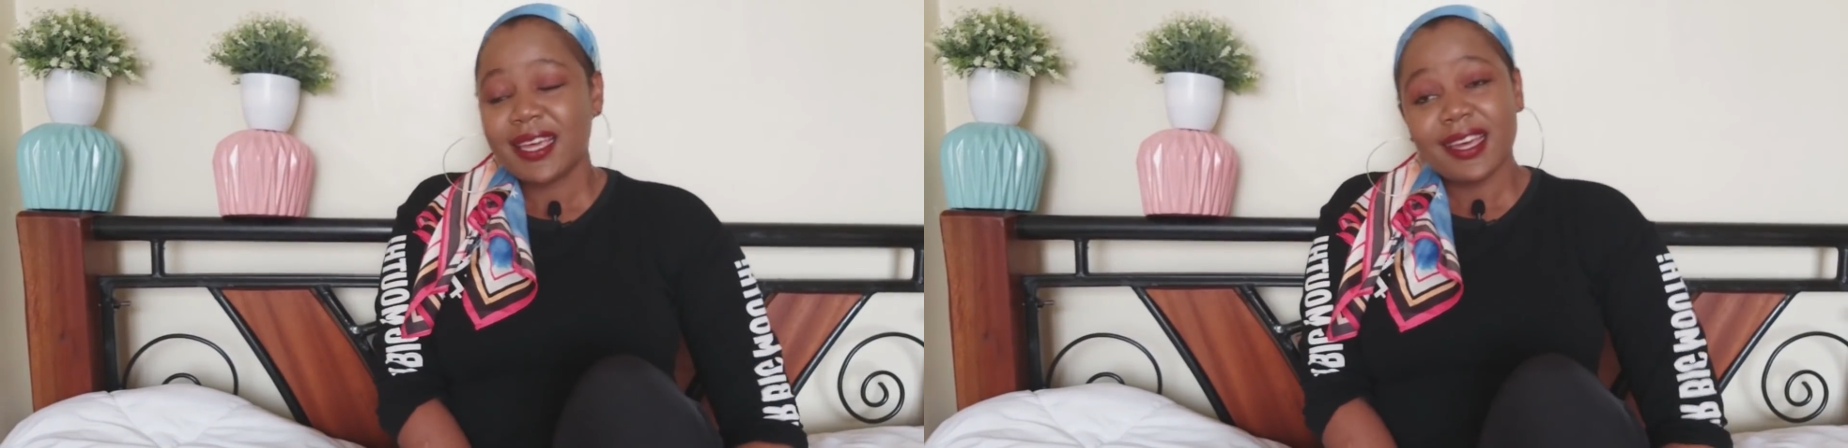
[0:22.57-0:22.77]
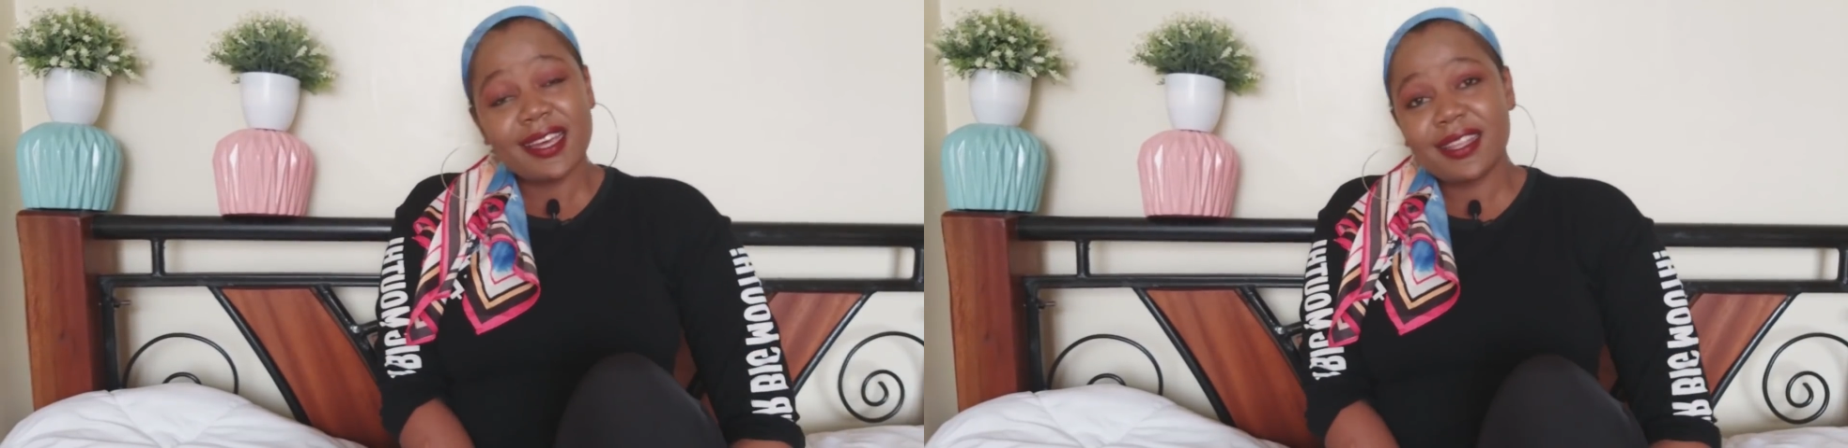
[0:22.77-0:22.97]

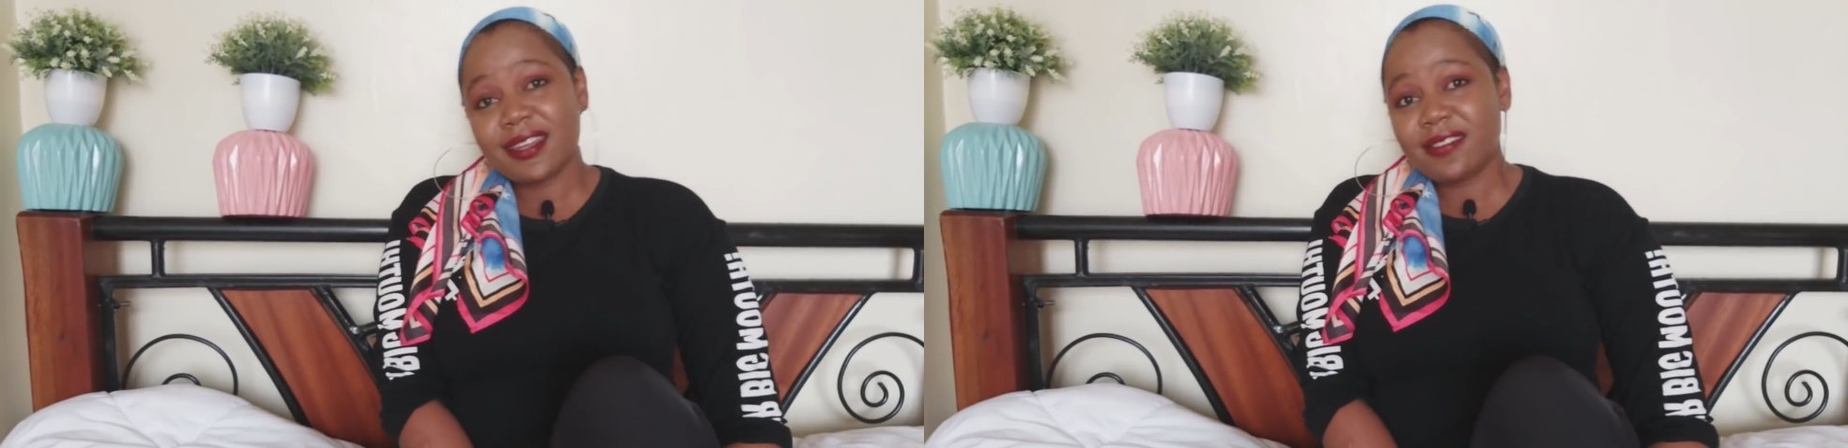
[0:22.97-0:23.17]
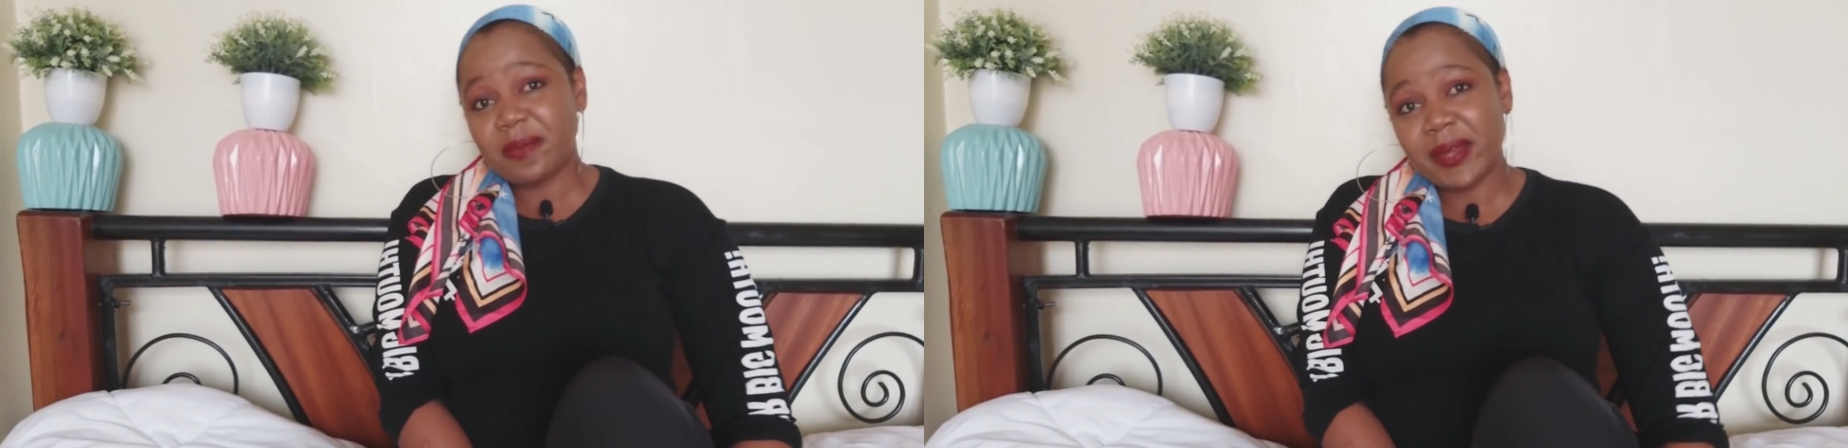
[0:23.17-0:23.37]
uh,
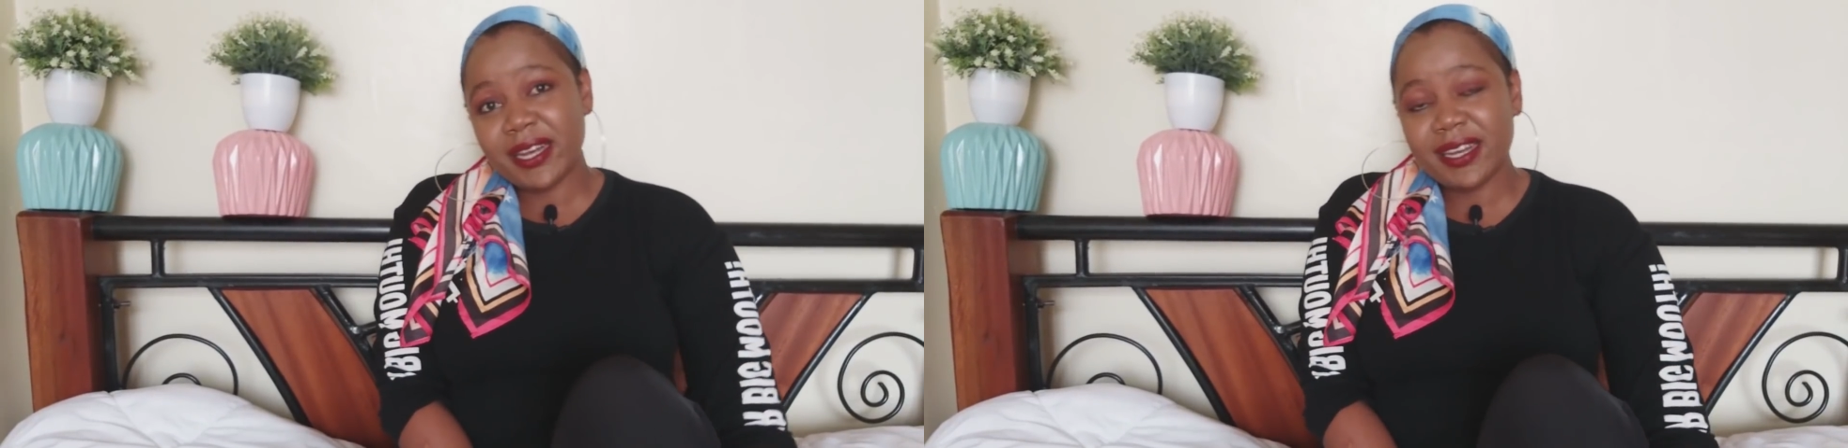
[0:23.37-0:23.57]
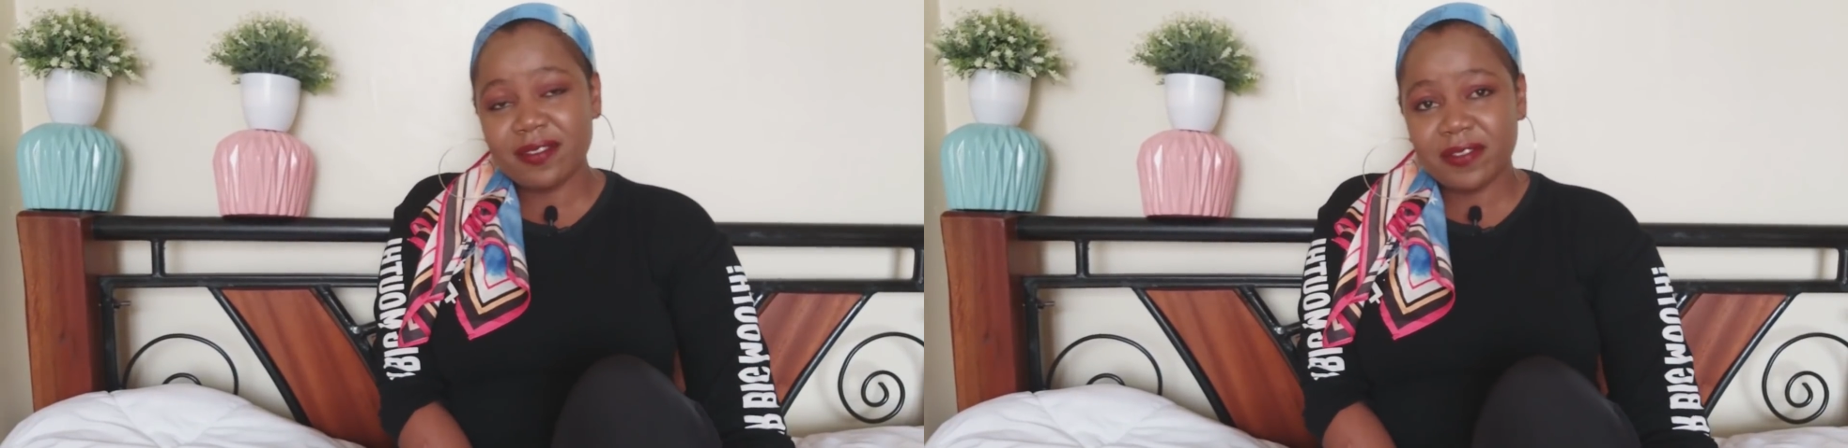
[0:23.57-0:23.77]
that's
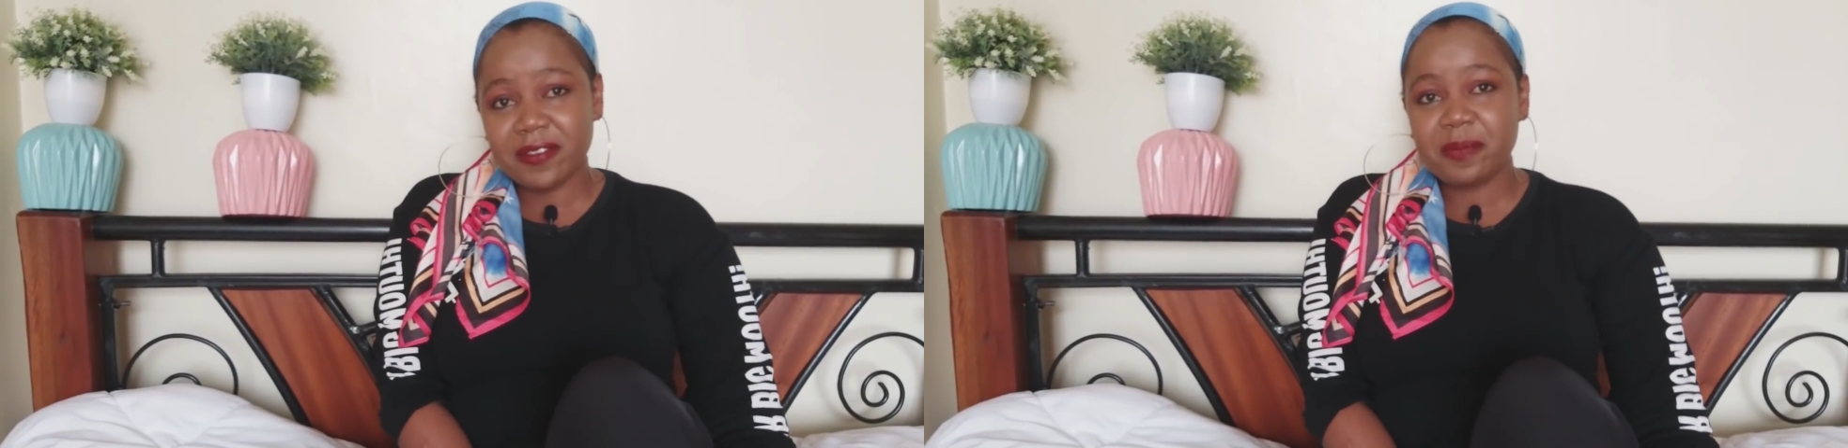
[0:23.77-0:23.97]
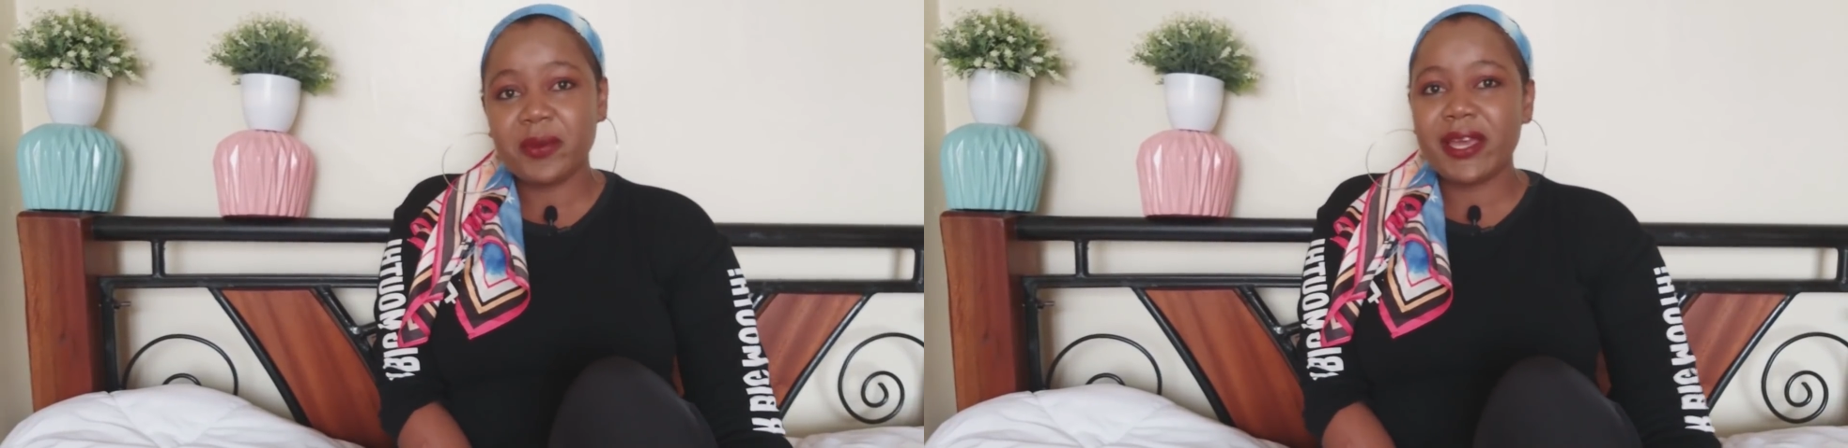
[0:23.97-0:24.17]
mainly
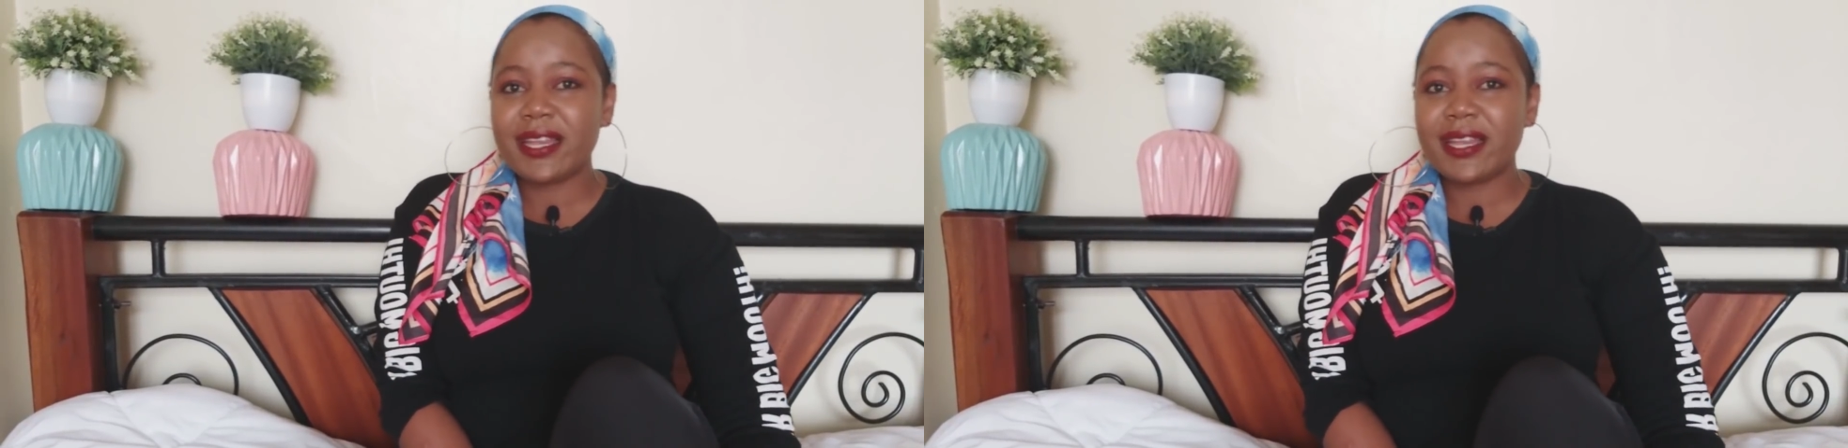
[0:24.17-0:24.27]
Facebook